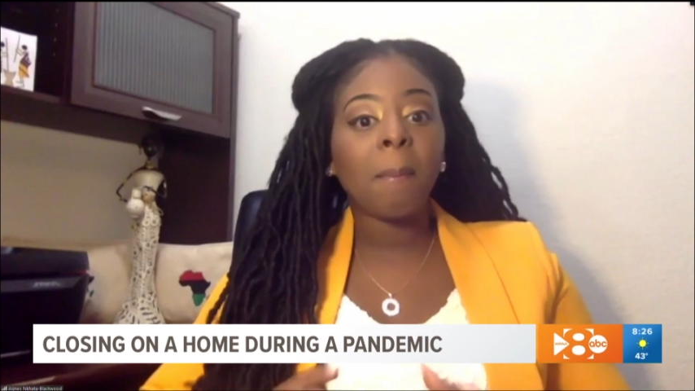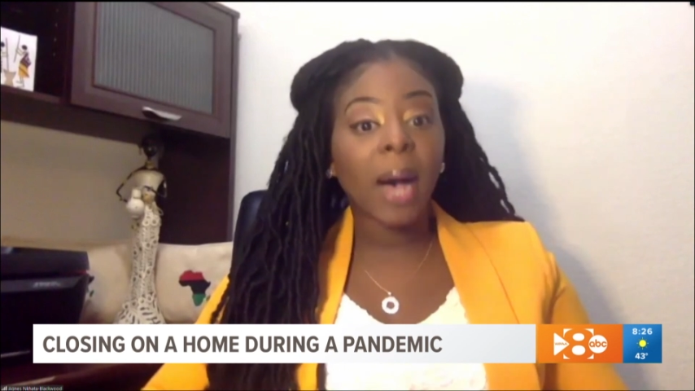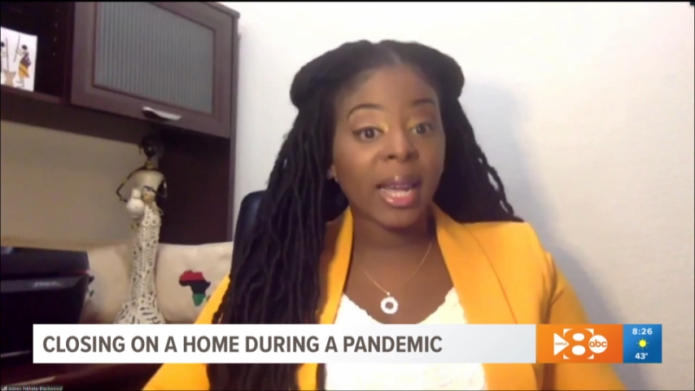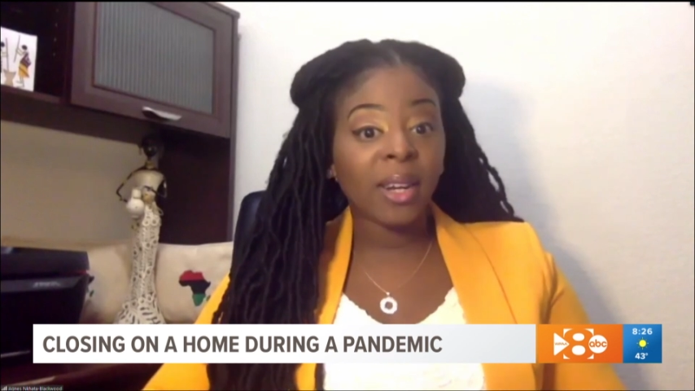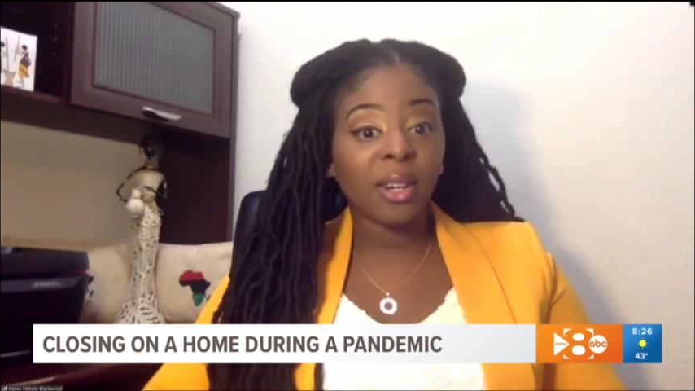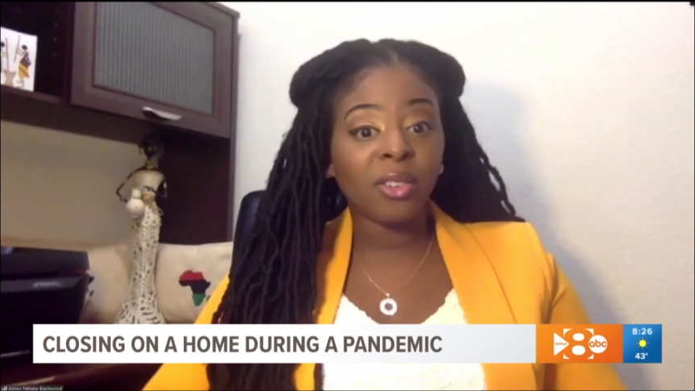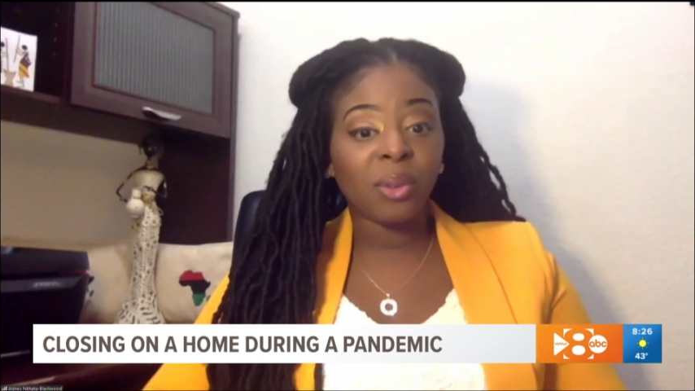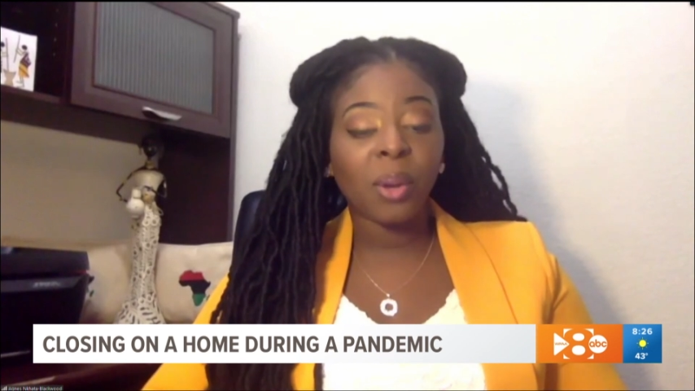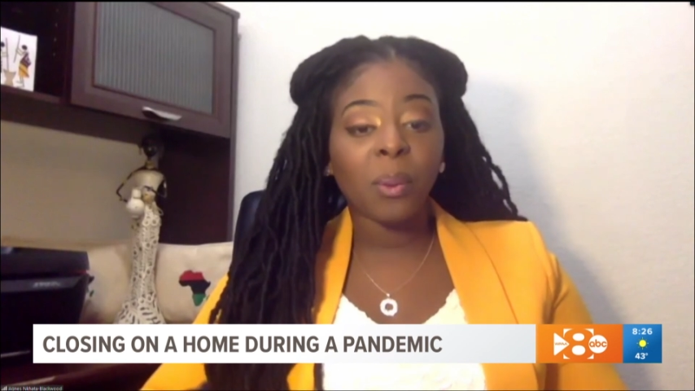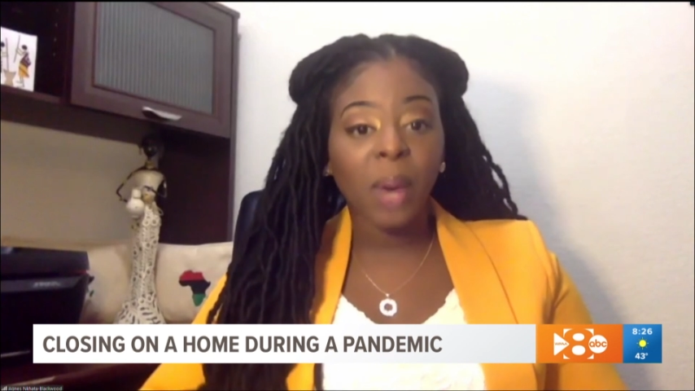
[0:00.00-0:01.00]

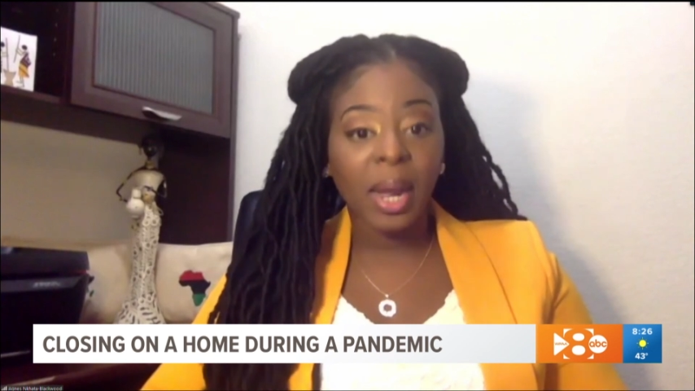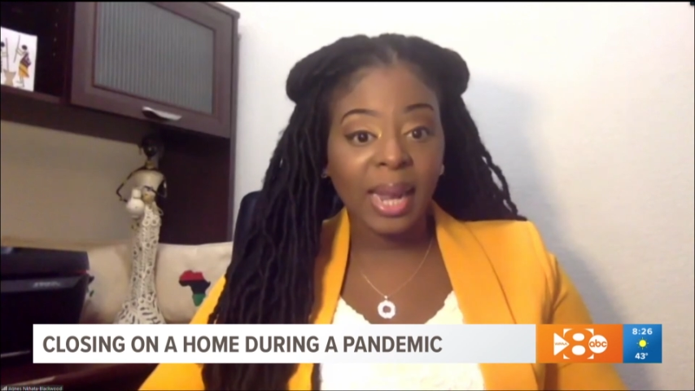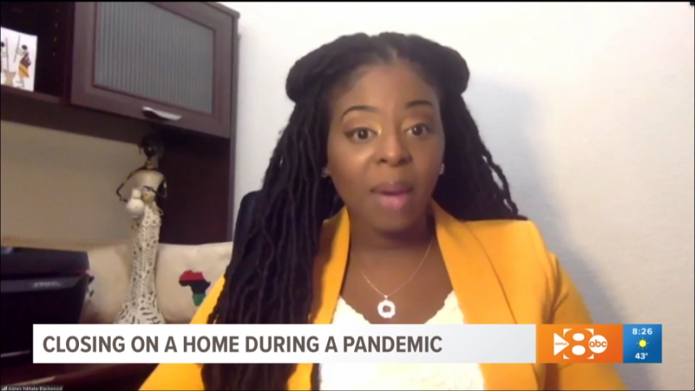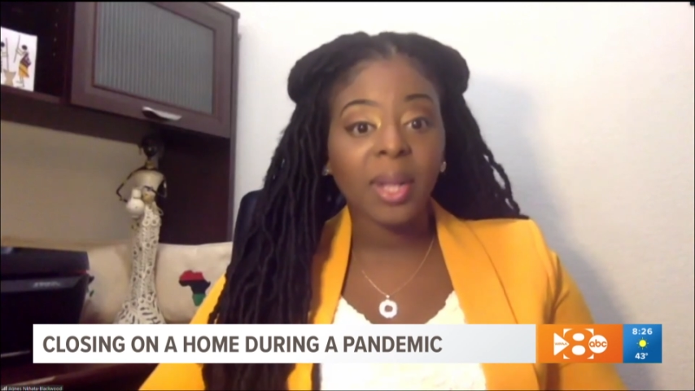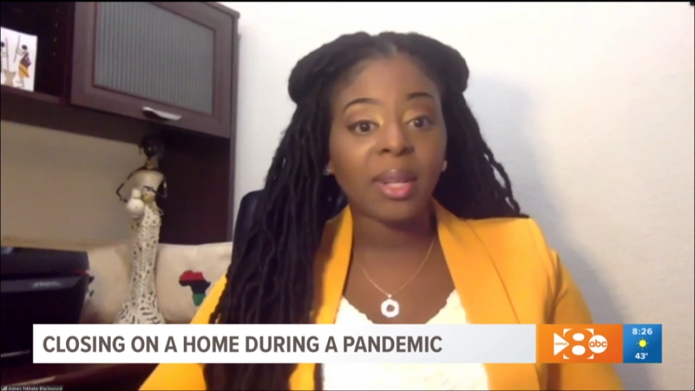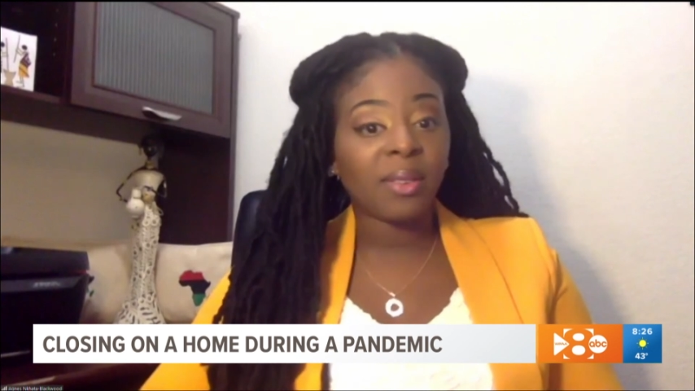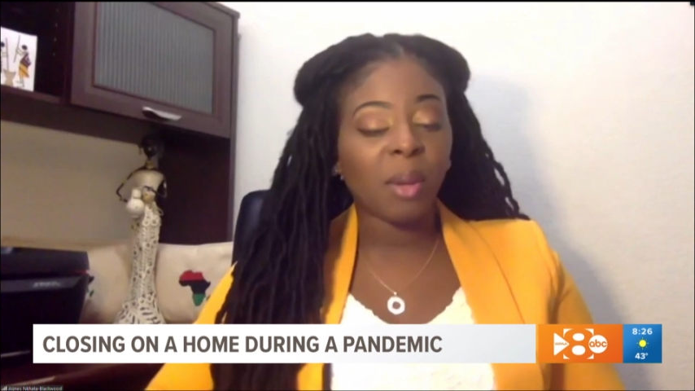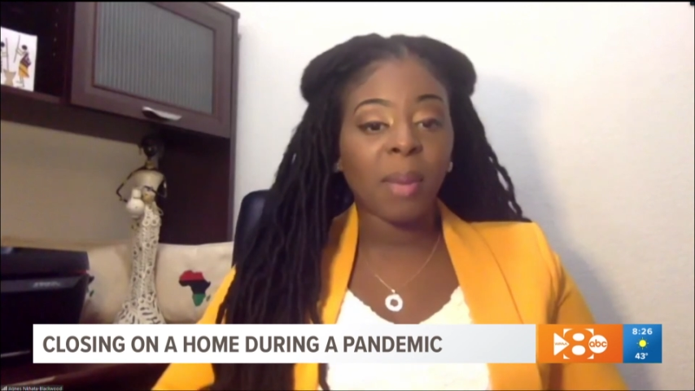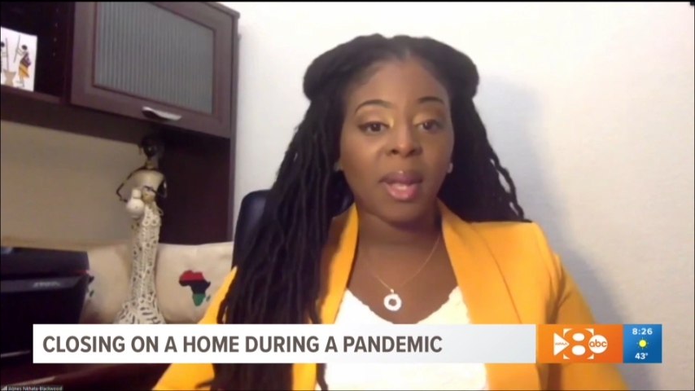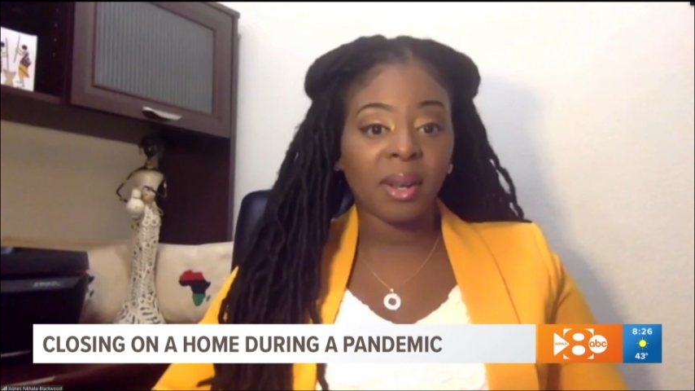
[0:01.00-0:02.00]
buyers right now in this
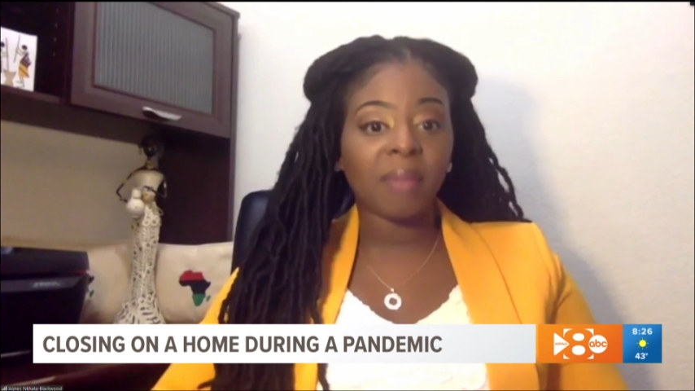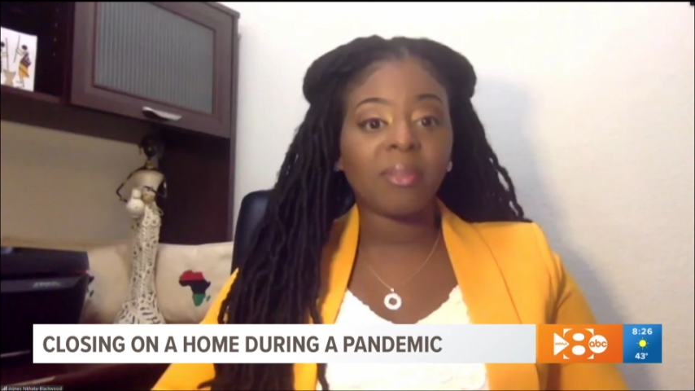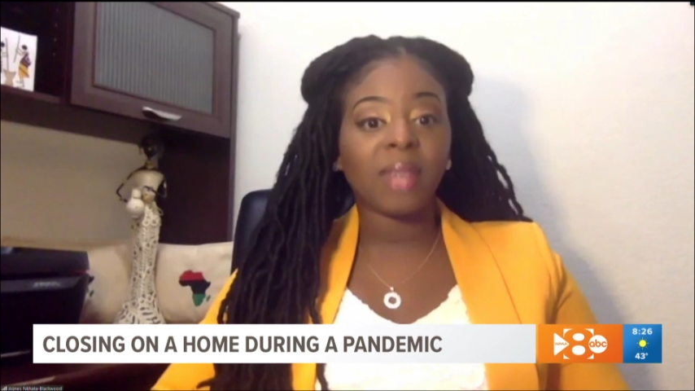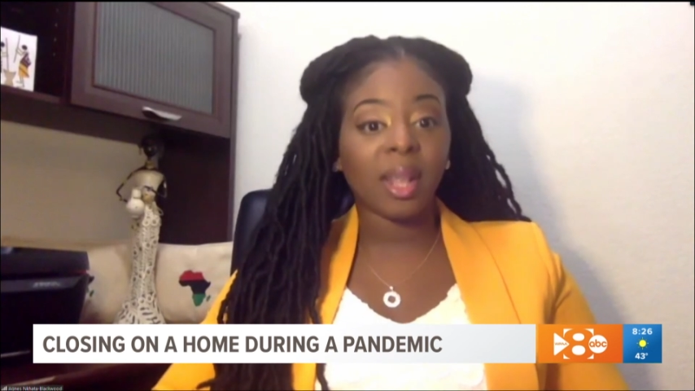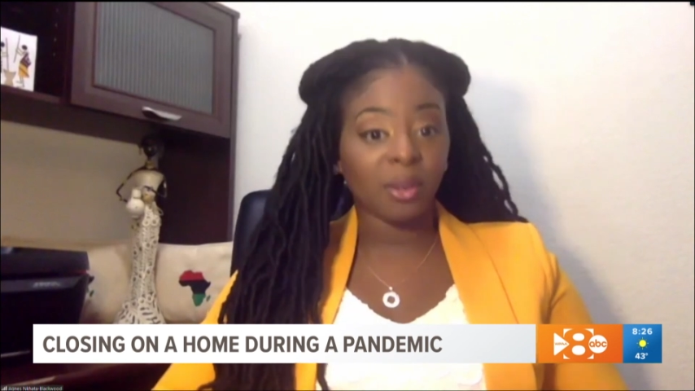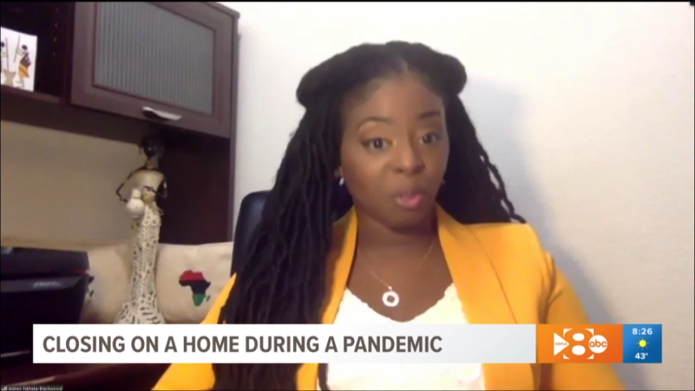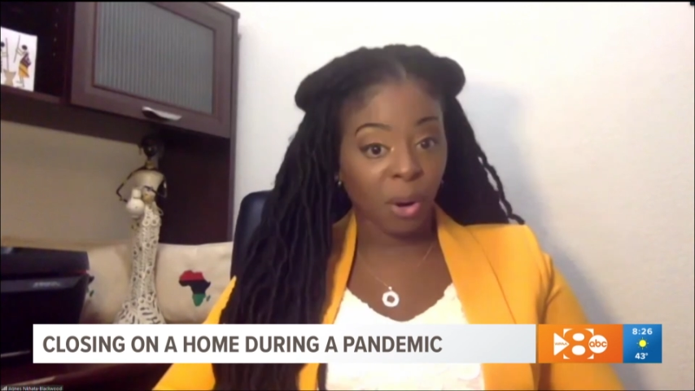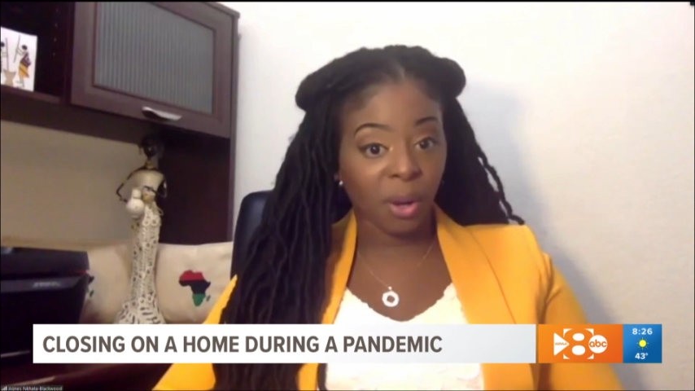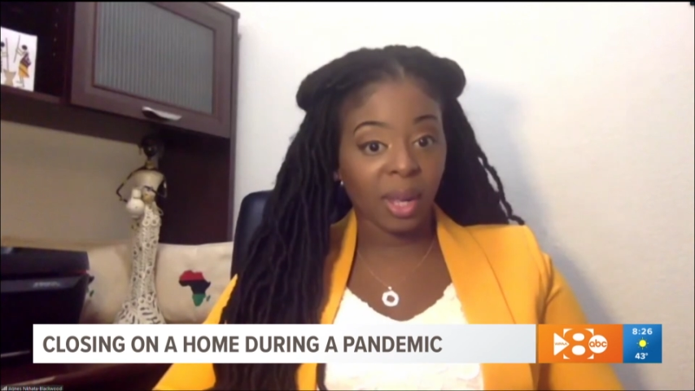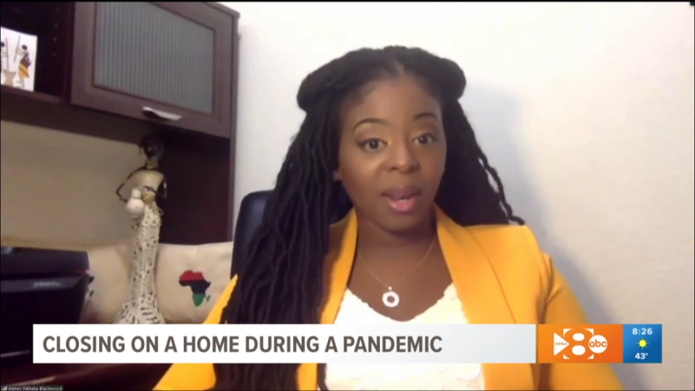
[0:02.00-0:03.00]
competitive seller's
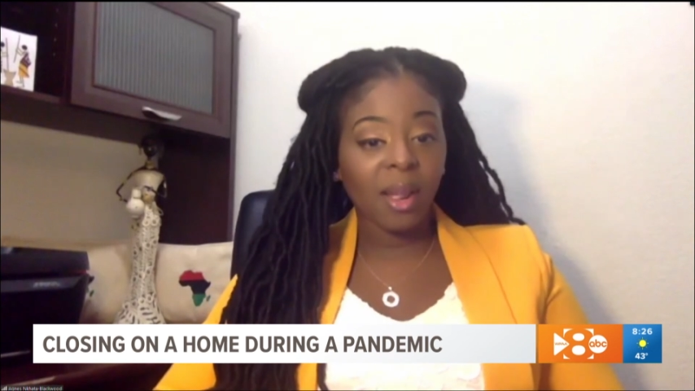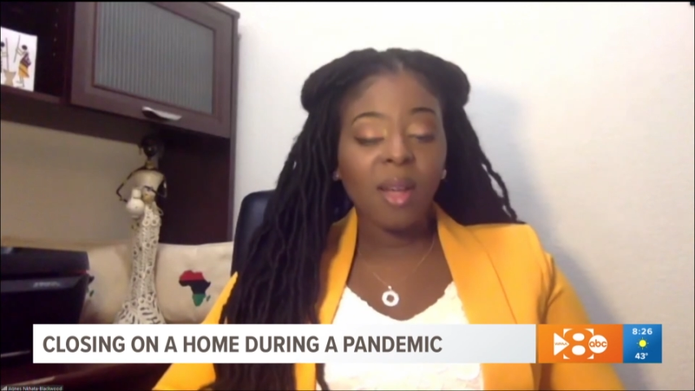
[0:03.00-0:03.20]
market.